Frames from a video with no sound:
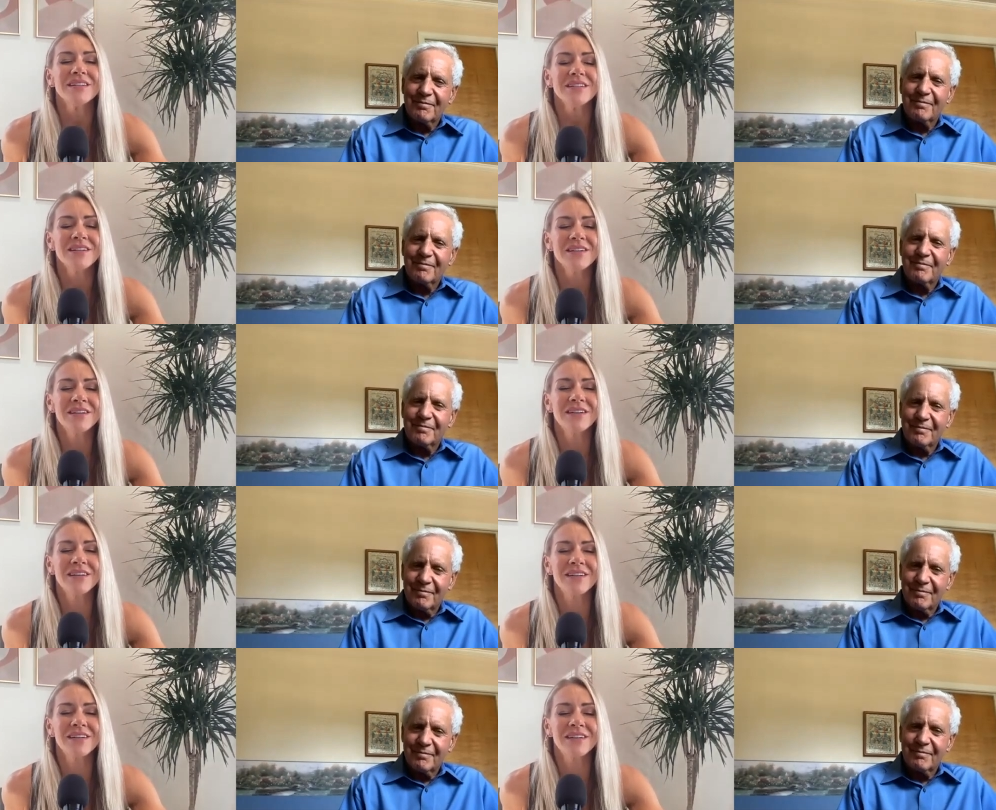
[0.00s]

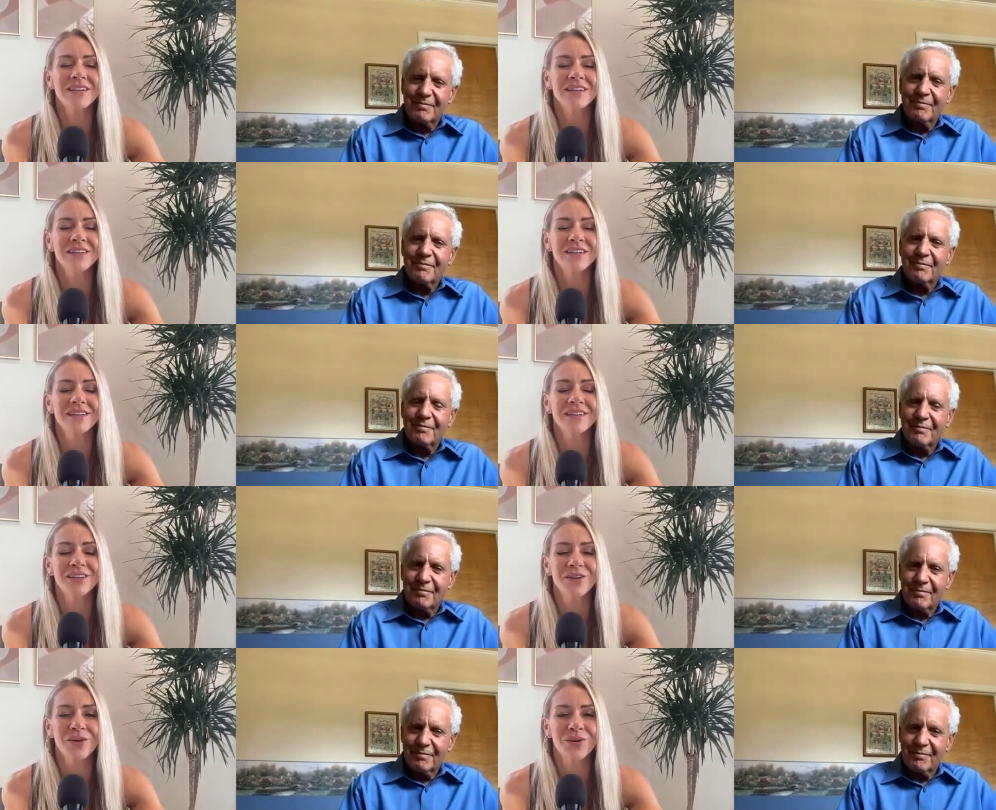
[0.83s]

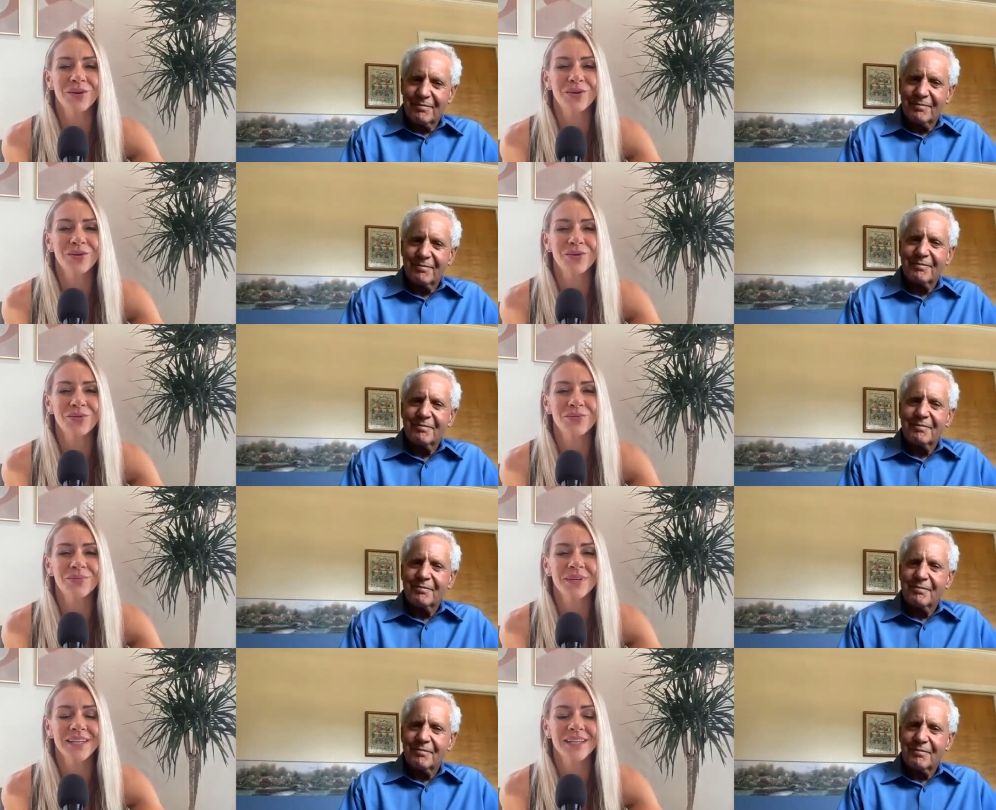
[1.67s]
Speaker 1: go
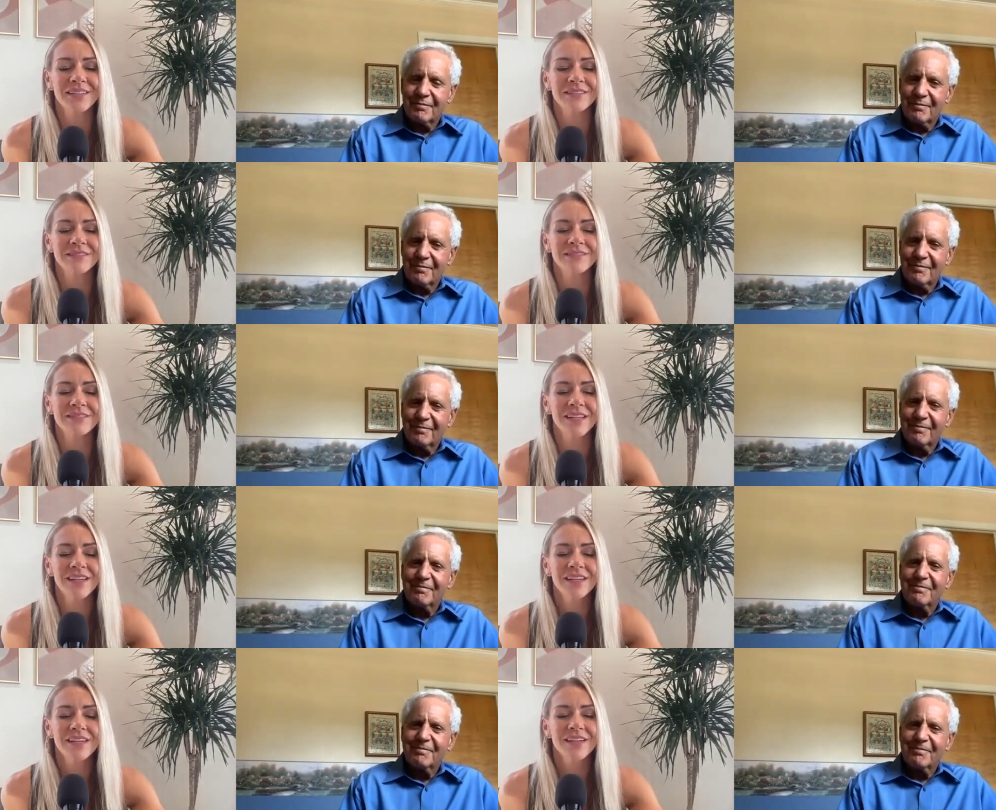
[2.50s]
home and
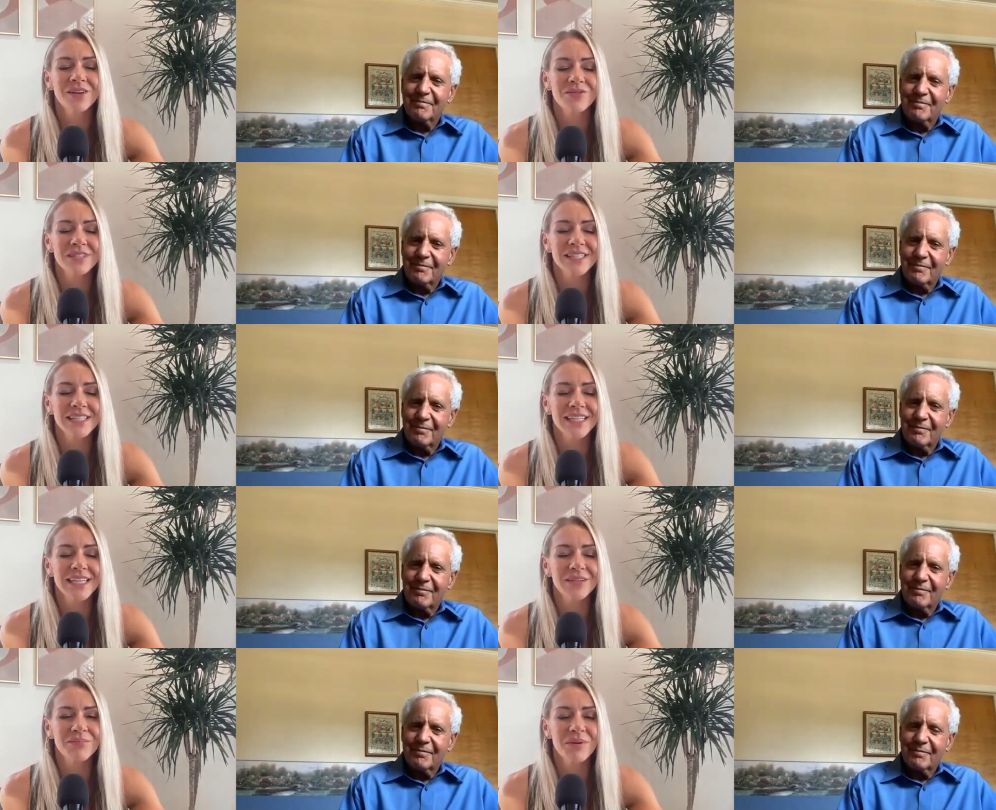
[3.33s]
go to
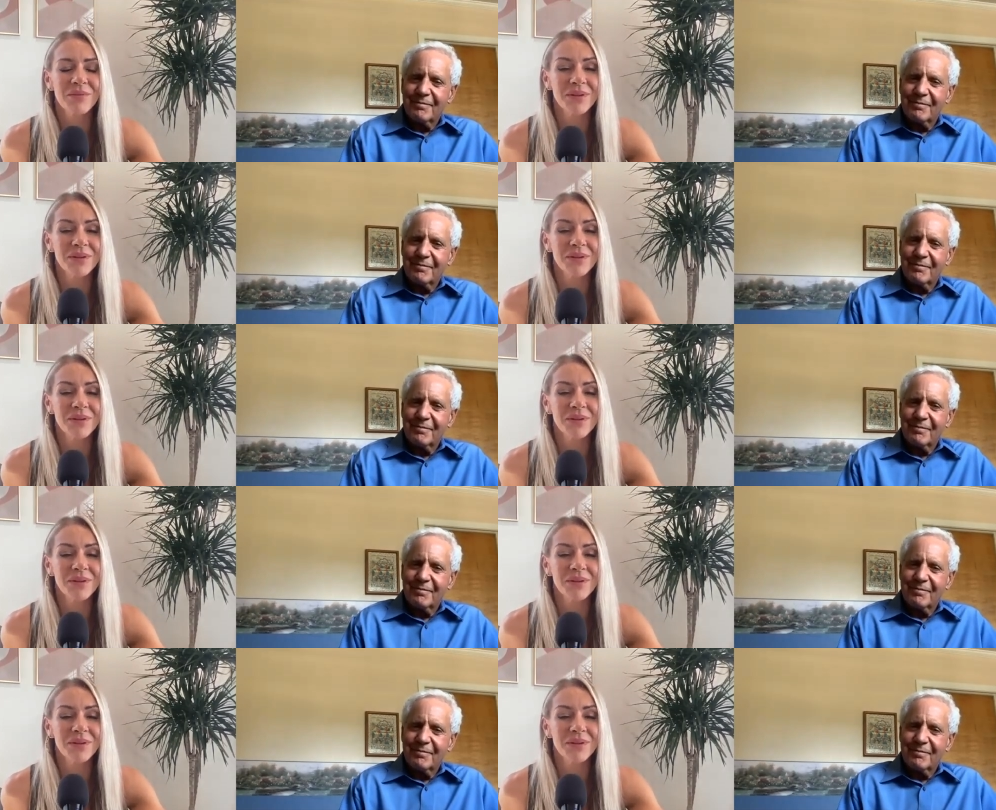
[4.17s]
sleep.